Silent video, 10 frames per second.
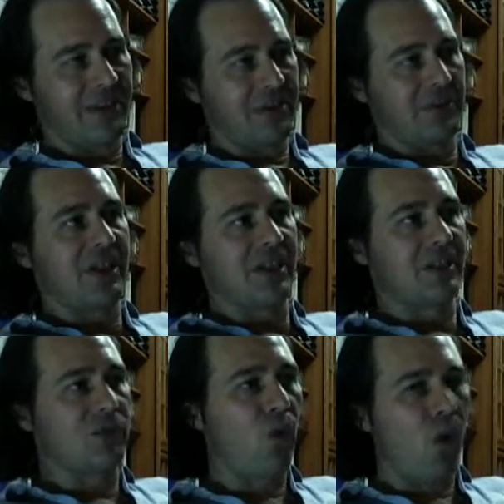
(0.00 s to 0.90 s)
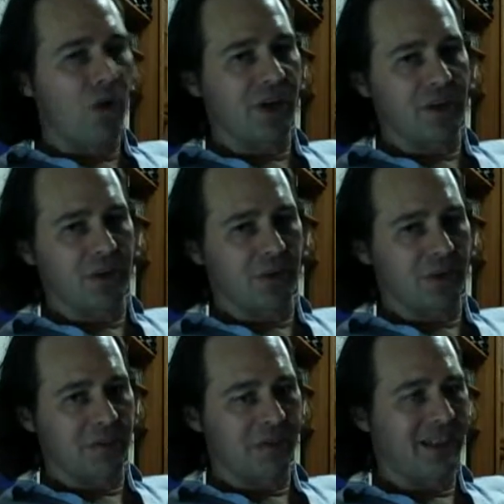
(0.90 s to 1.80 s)
so he is walking
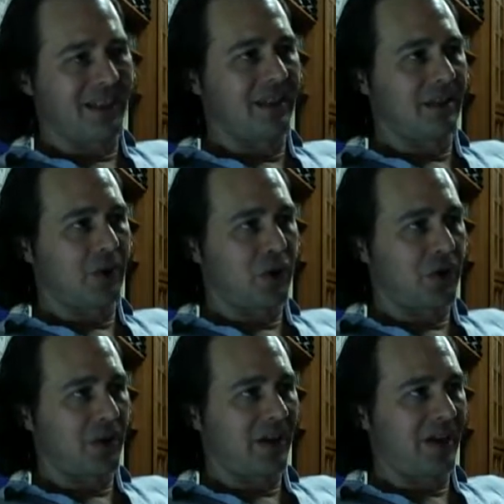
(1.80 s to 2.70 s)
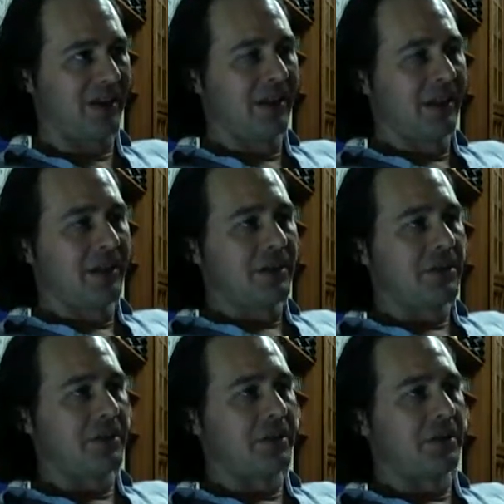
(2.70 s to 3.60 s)
towards me, okay?
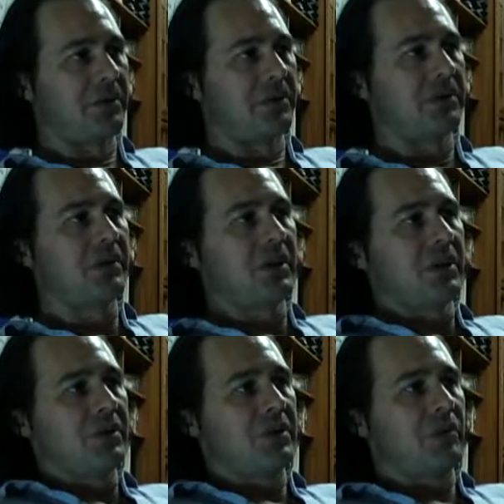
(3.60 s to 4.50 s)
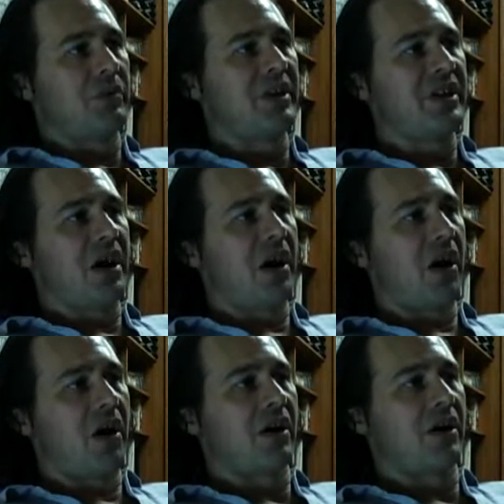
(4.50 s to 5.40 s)
So we
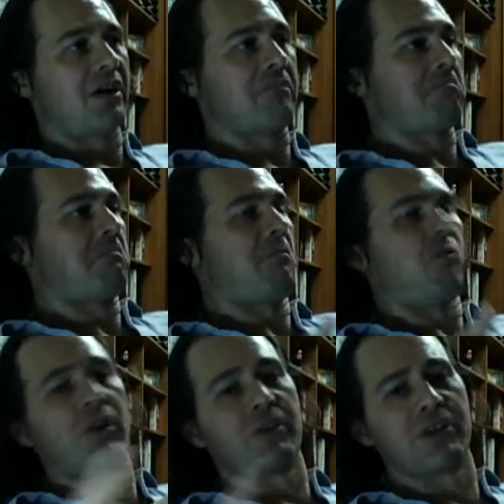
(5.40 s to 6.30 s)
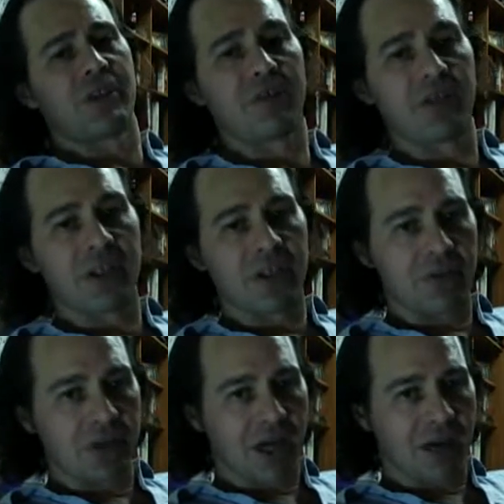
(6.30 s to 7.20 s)
are watching a video
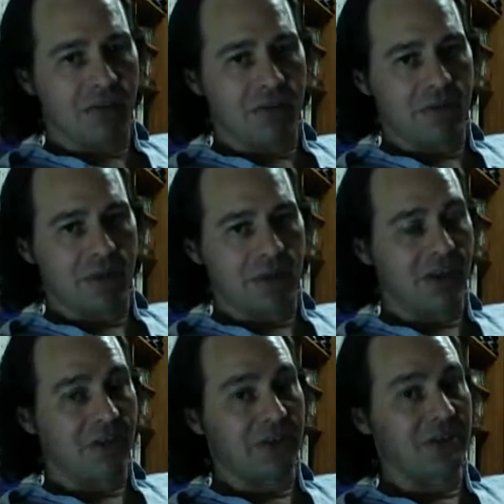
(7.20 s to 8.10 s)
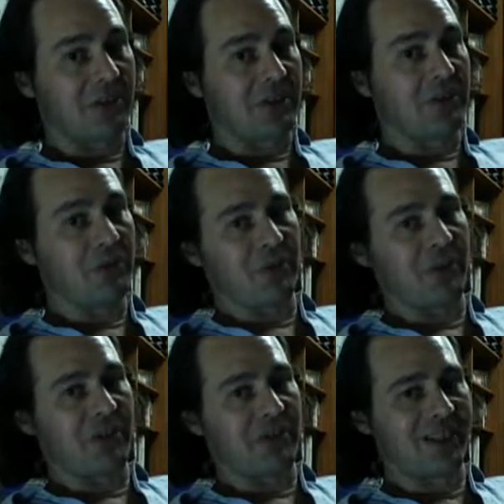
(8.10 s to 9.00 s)
now, okay, or I should say you
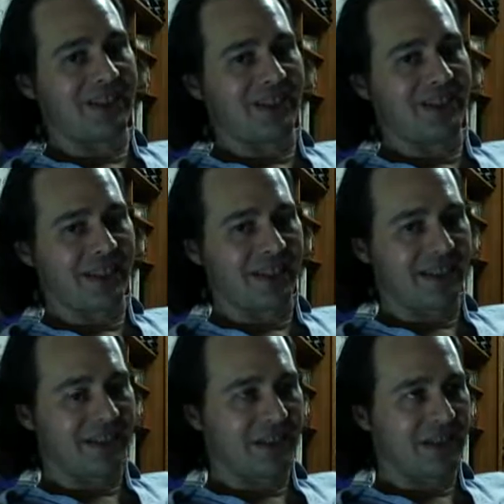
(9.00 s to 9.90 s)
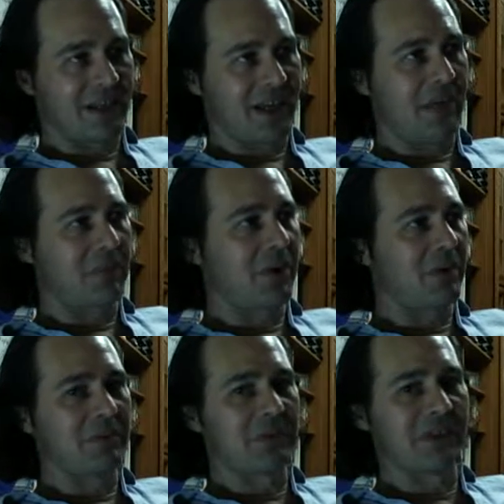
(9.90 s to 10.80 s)
are watching it, and I'm
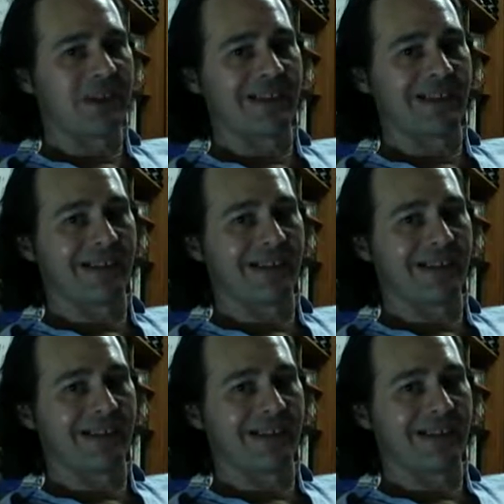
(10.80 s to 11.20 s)
probably